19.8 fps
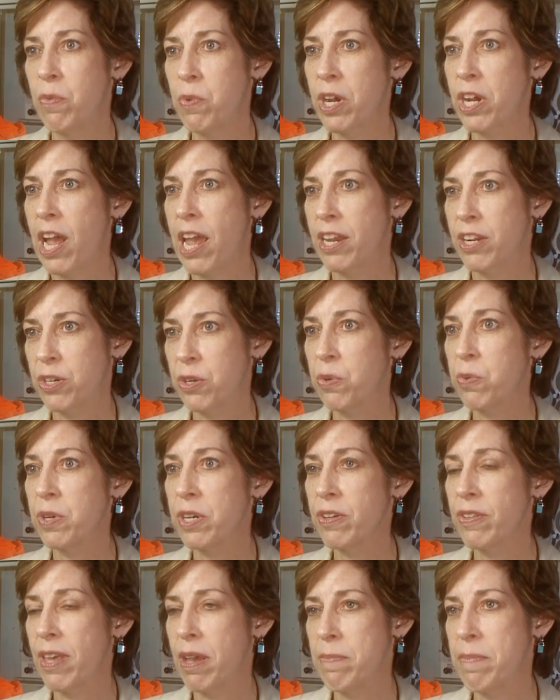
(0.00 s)
and what kind of
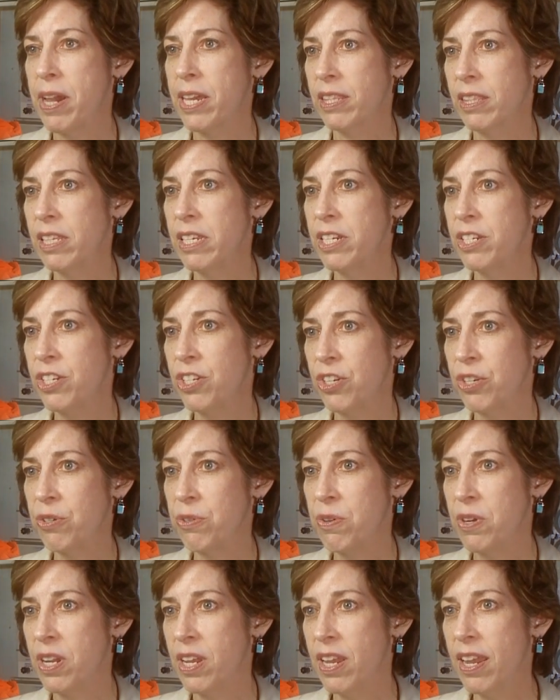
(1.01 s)
career that might lead
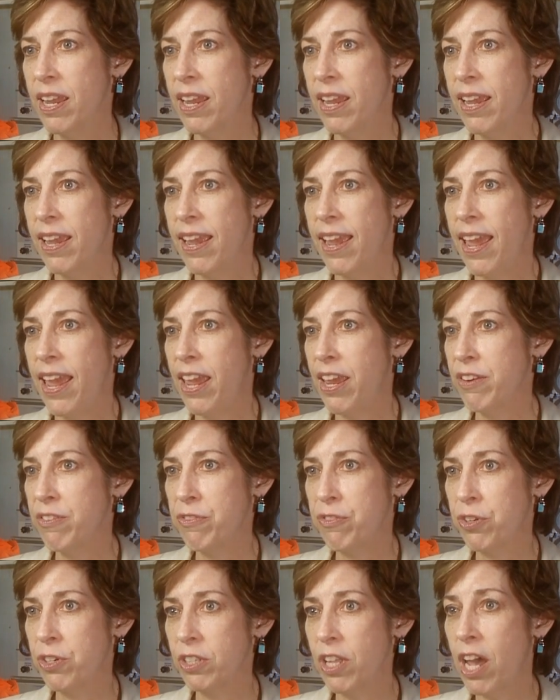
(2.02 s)
to.
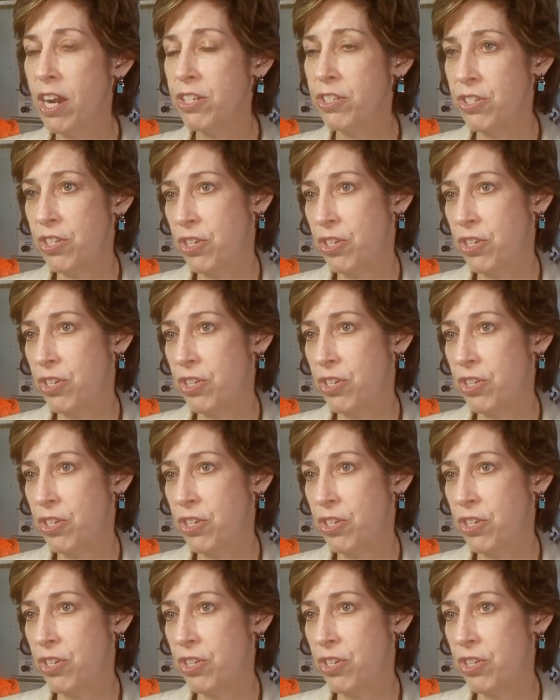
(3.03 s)
And for a lot of